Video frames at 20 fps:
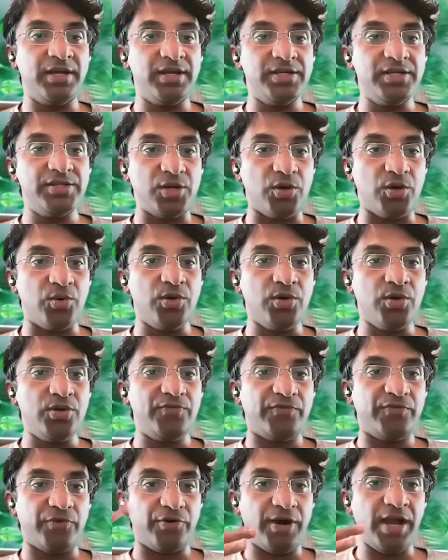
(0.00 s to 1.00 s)
So
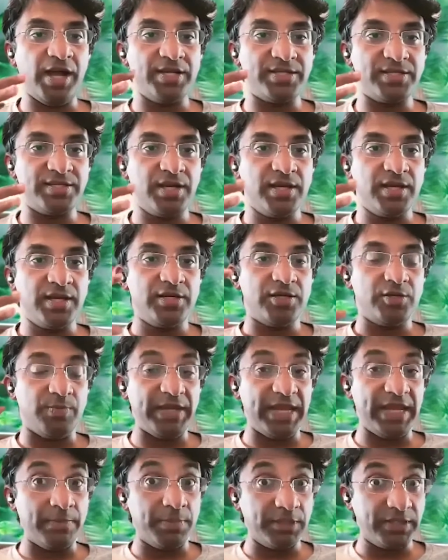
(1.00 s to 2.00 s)
for us to
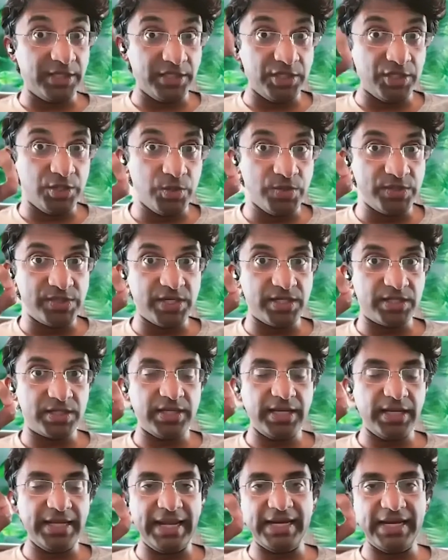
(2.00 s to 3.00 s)
be able to use it
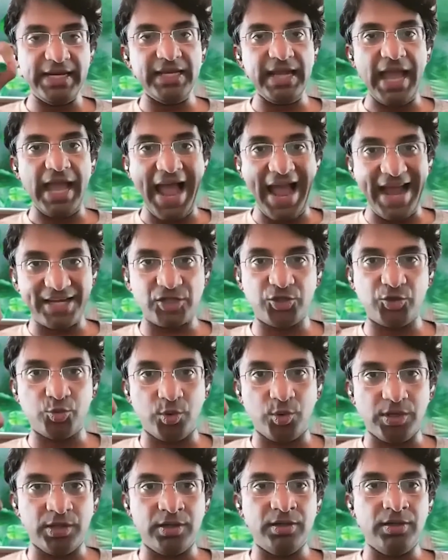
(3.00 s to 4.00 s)
in any
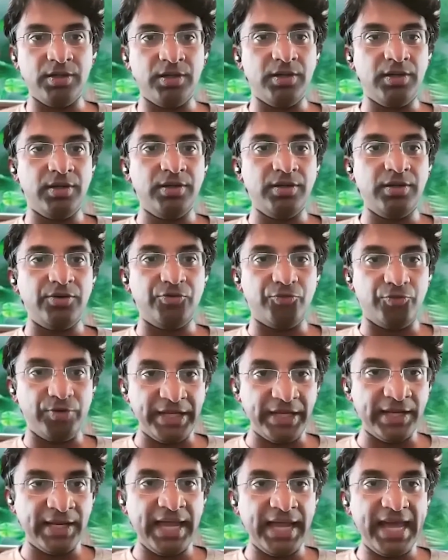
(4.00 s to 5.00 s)
actual
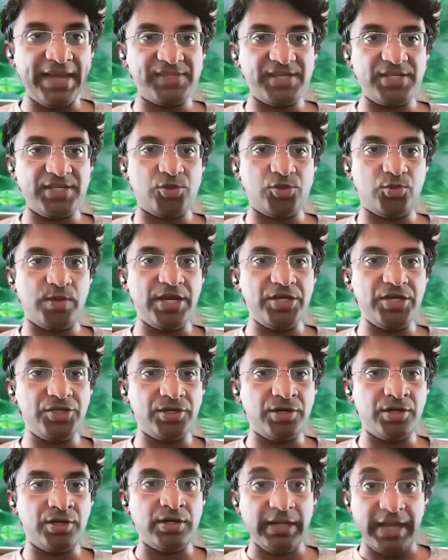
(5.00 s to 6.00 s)
real life
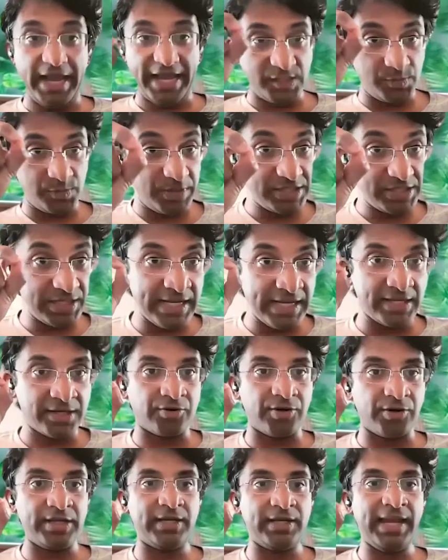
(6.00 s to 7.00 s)
situation, especially in
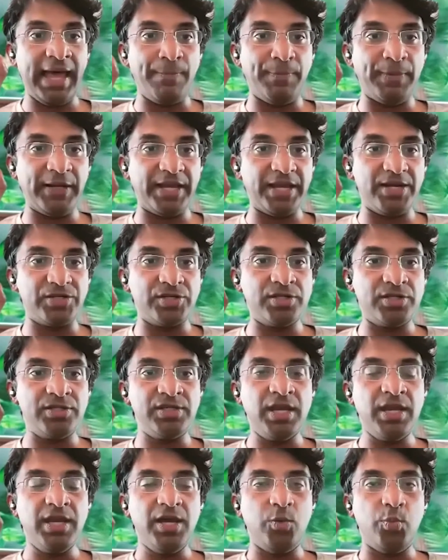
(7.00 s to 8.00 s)
critical applications,
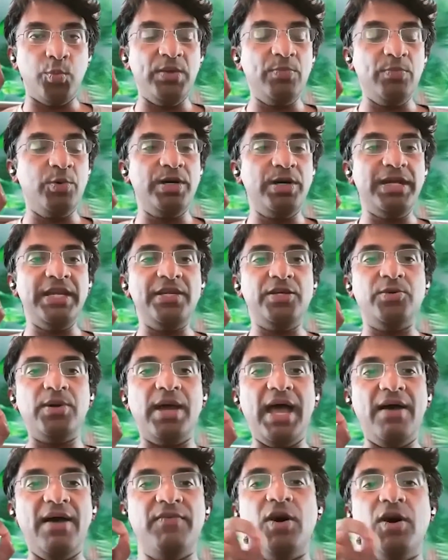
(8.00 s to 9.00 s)
we would need to
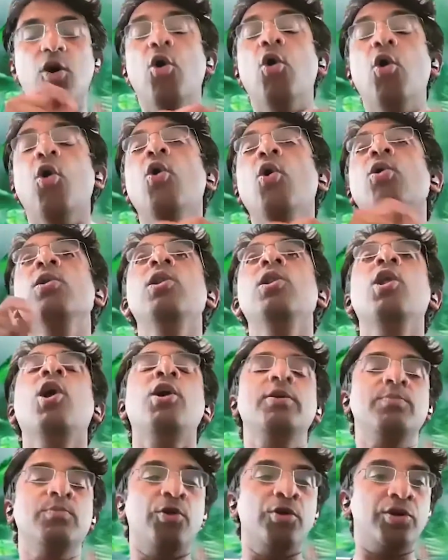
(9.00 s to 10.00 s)
have a whole
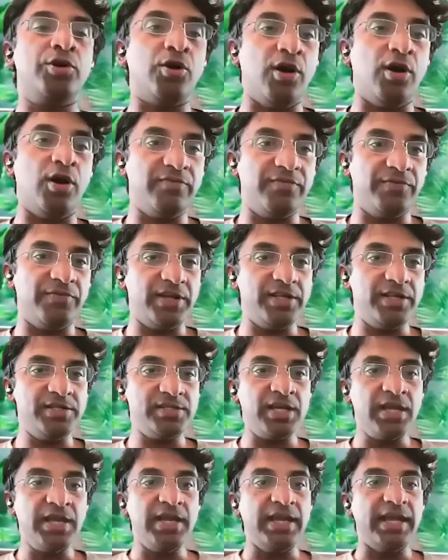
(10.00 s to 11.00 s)
lot more confidence
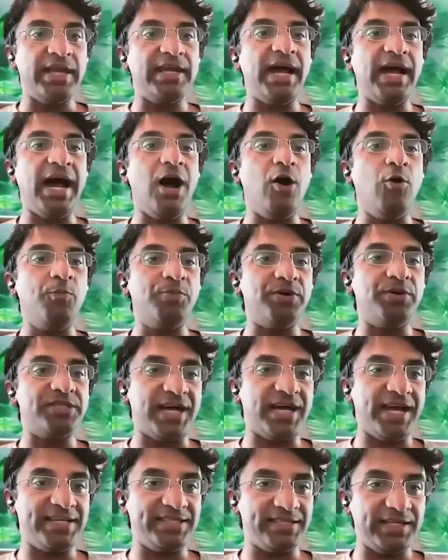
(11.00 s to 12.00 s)
in how
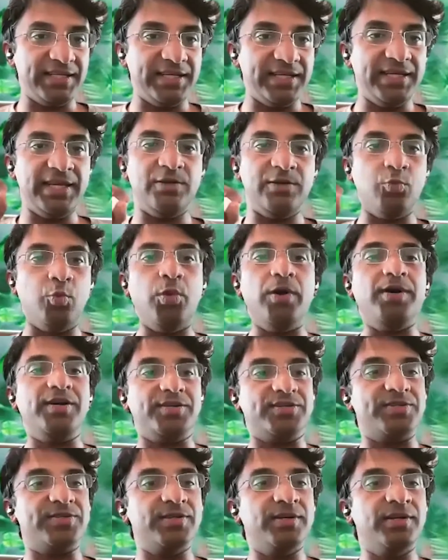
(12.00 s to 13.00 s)
precisely it works.